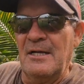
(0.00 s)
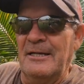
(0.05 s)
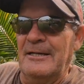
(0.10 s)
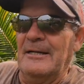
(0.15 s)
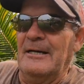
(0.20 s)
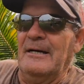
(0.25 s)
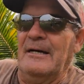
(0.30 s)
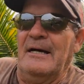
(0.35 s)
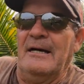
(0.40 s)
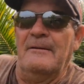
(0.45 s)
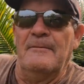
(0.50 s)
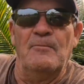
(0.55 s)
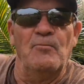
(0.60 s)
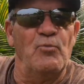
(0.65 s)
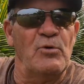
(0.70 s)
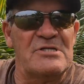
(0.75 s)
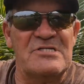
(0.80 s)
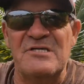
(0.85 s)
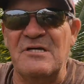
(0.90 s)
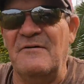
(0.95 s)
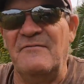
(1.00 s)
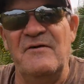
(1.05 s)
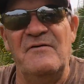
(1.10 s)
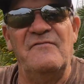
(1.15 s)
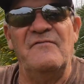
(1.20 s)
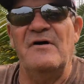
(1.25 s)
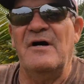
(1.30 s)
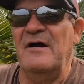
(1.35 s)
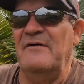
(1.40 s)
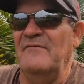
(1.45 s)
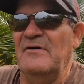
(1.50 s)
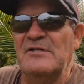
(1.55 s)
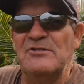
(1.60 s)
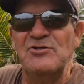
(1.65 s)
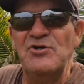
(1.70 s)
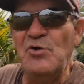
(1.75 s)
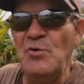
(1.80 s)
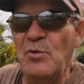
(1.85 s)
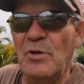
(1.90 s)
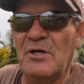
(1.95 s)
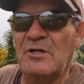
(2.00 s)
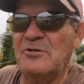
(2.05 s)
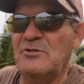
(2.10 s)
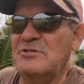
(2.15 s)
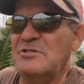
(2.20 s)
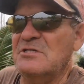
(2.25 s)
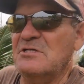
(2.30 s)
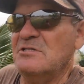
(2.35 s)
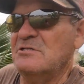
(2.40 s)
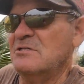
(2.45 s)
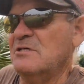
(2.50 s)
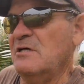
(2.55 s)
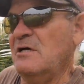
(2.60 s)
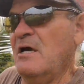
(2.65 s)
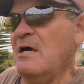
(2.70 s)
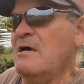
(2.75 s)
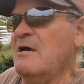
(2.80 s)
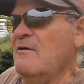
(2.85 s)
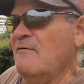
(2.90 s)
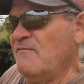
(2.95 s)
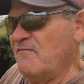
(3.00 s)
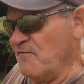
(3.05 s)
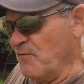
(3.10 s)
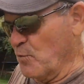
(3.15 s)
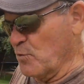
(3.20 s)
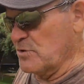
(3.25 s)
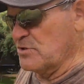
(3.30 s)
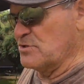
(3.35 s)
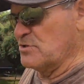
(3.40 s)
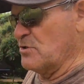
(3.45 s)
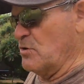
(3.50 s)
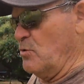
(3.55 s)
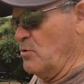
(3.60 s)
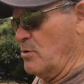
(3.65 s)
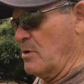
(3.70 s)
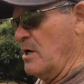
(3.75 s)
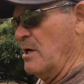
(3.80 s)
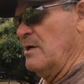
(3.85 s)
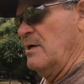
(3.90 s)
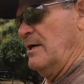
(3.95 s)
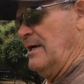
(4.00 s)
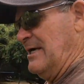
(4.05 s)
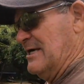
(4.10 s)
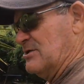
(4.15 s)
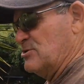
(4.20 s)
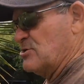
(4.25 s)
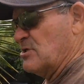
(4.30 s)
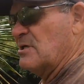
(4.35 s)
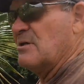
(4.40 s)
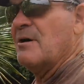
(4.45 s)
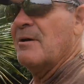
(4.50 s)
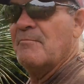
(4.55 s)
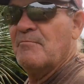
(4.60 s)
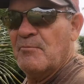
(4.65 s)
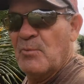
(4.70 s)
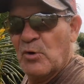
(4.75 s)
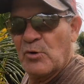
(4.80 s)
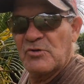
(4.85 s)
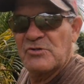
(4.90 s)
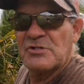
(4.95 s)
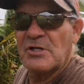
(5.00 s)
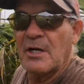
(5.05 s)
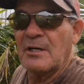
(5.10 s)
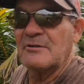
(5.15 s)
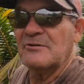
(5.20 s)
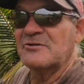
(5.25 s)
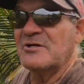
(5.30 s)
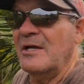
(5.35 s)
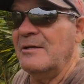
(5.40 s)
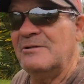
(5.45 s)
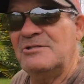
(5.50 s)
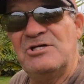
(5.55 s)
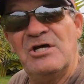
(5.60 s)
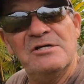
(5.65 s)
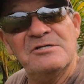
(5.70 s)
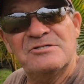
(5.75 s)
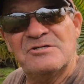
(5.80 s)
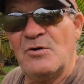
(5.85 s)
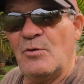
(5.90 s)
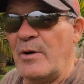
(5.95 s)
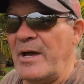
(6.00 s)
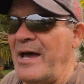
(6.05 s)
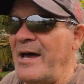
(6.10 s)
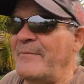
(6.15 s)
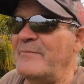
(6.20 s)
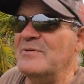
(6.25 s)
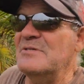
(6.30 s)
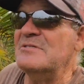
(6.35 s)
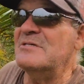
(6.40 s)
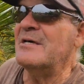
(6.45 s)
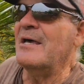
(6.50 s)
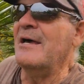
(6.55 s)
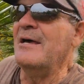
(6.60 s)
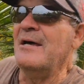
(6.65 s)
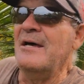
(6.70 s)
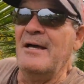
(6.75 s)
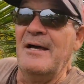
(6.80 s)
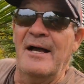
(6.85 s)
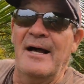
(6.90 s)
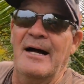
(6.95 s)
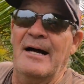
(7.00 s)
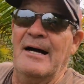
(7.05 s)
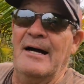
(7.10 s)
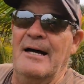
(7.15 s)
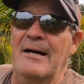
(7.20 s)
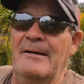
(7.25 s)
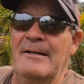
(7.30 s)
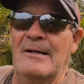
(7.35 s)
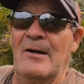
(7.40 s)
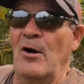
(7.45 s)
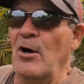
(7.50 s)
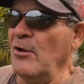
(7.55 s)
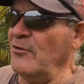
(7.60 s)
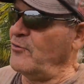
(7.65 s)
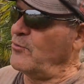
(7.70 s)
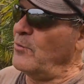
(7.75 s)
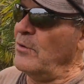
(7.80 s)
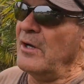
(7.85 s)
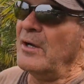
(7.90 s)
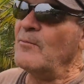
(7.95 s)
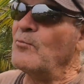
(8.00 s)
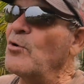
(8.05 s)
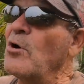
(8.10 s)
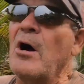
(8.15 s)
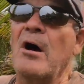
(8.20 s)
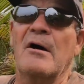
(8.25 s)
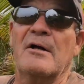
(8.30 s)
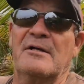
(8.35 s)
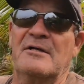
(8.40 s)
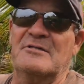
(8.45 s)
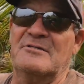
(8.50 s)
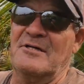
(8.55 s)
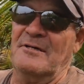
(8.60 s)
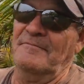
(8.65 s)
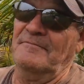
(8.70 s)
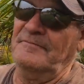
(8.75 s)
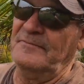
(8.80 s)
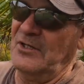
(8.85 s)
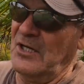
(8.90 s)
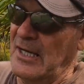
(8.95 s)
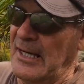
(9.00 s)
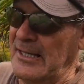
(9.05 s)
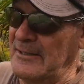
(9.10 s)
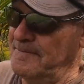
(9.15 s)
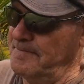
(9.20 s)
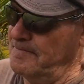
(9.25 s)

175 and 200 cc 4-stroke engine motorcycles, and it just so happens all three of them were Hondas. Okay,